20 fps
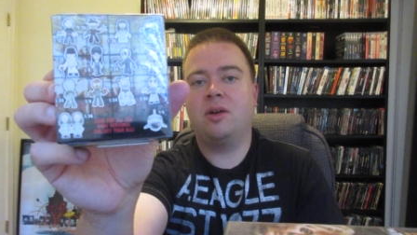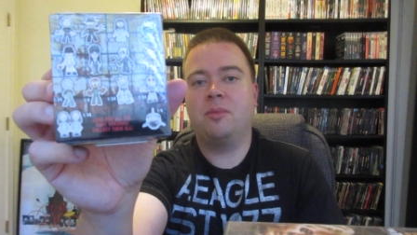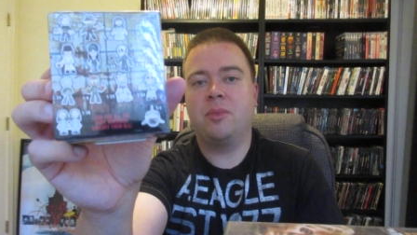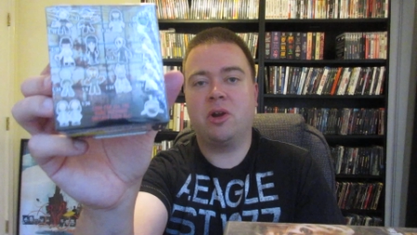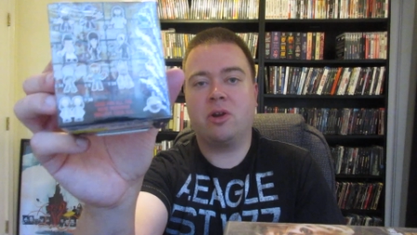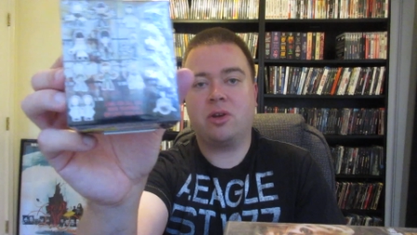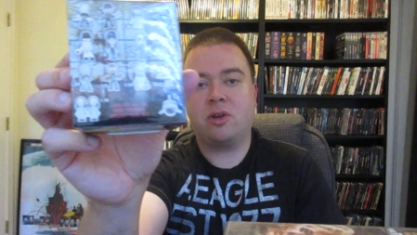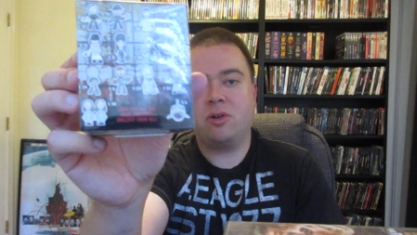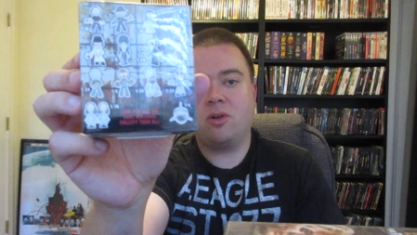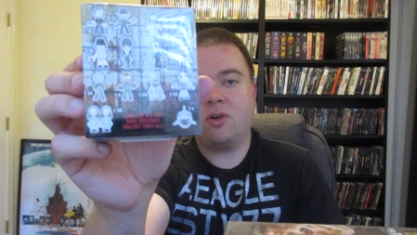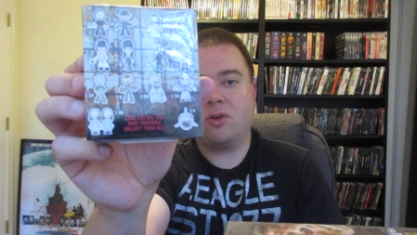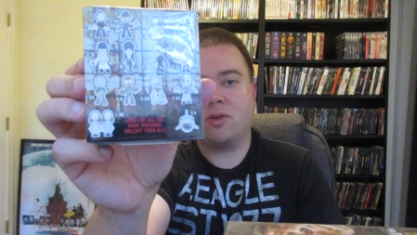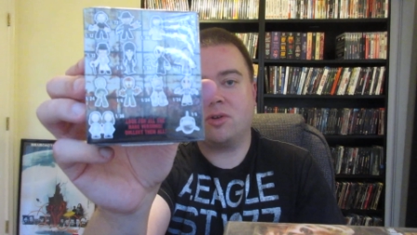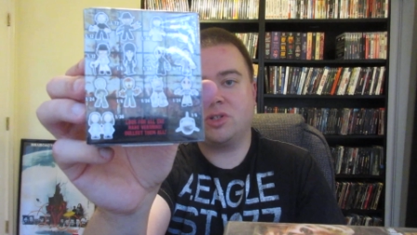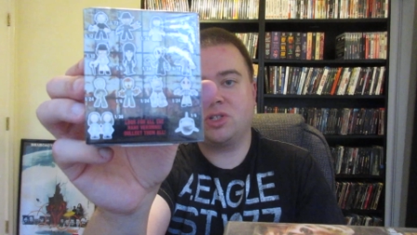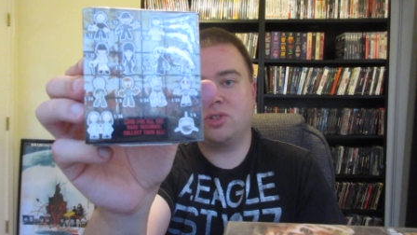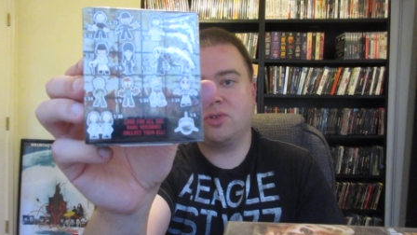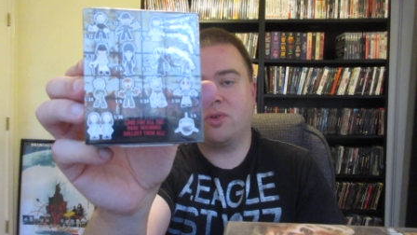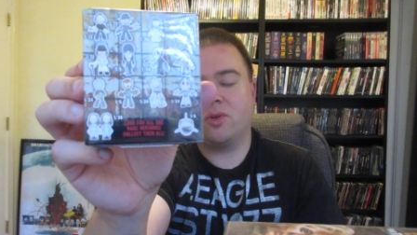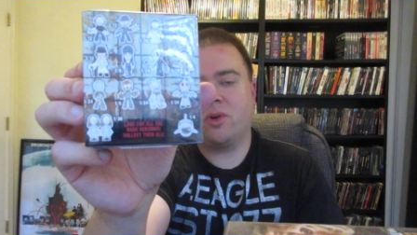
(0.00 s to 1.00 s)
American Horror
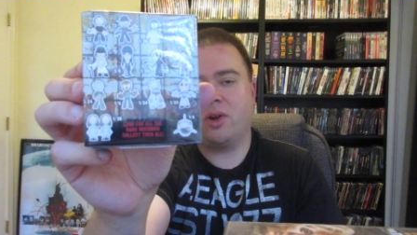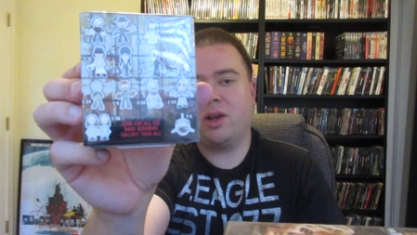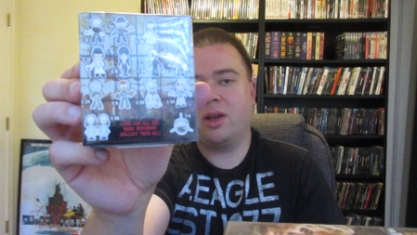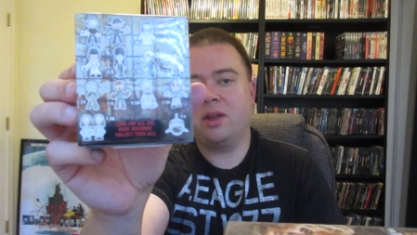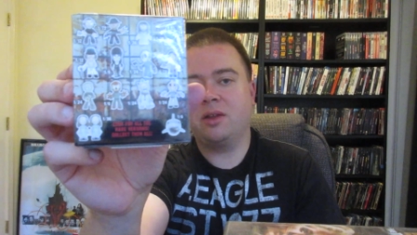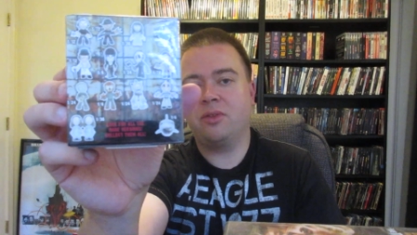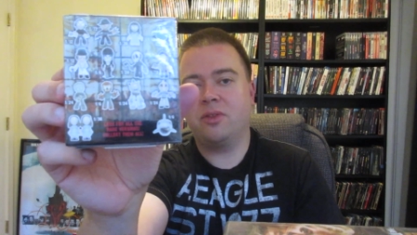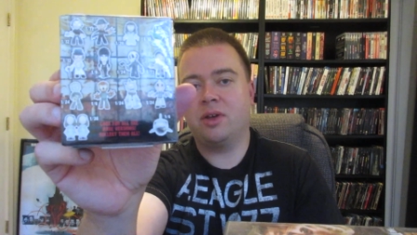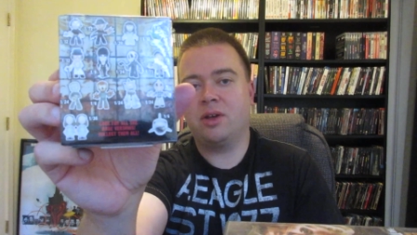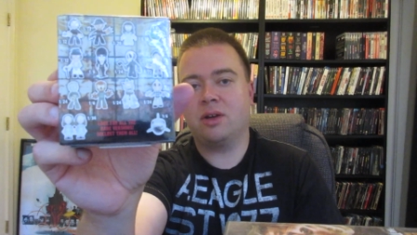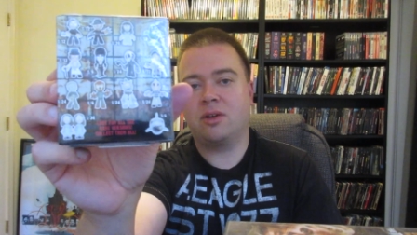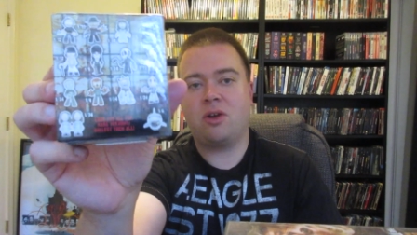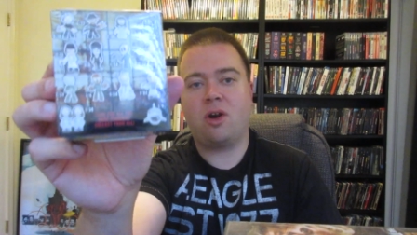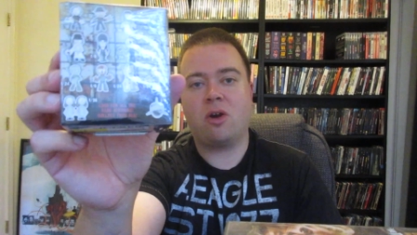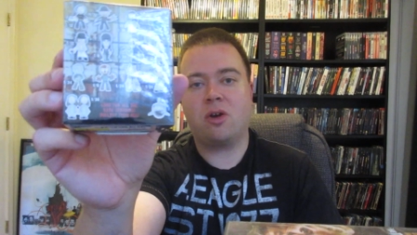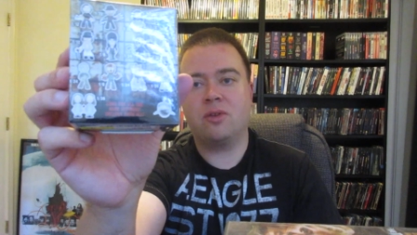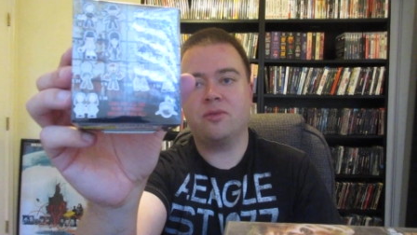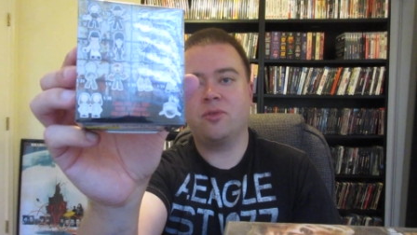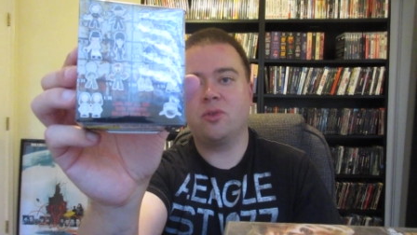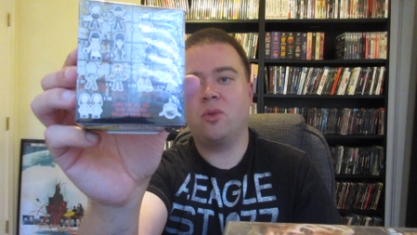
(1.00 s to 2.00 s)
Story, the
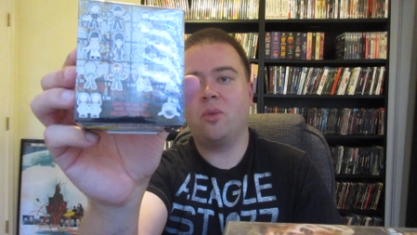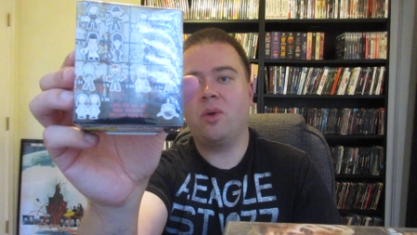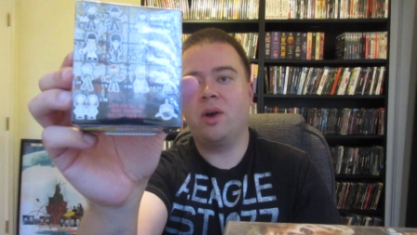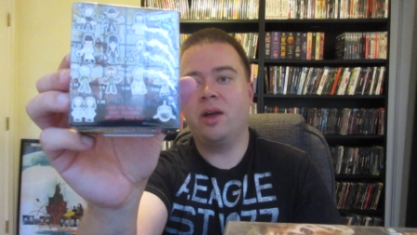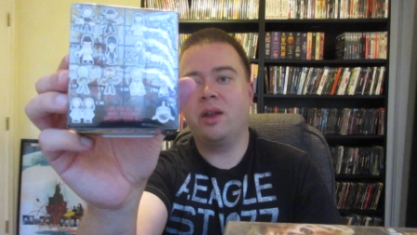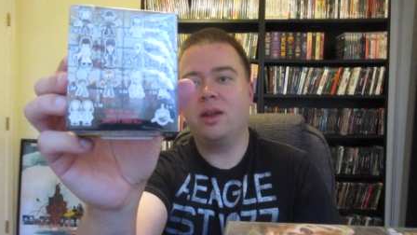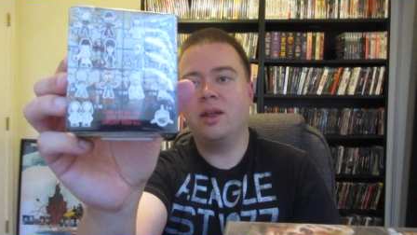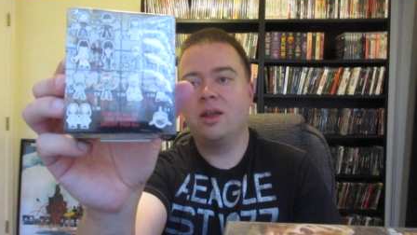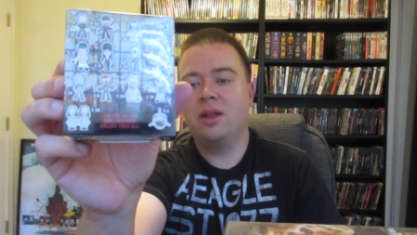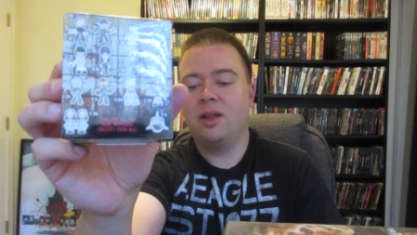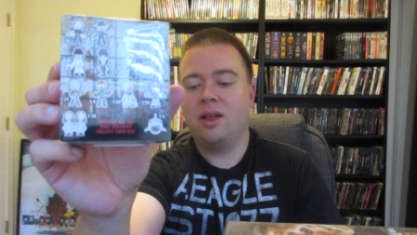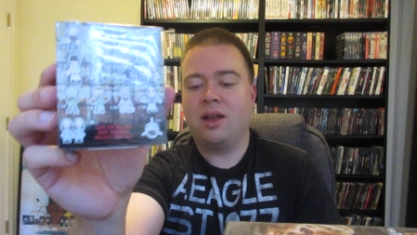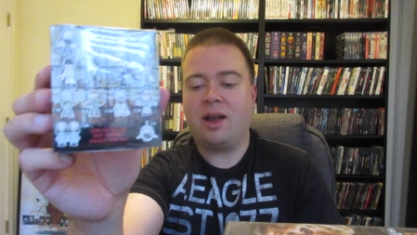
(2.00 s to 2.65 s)
carnival one.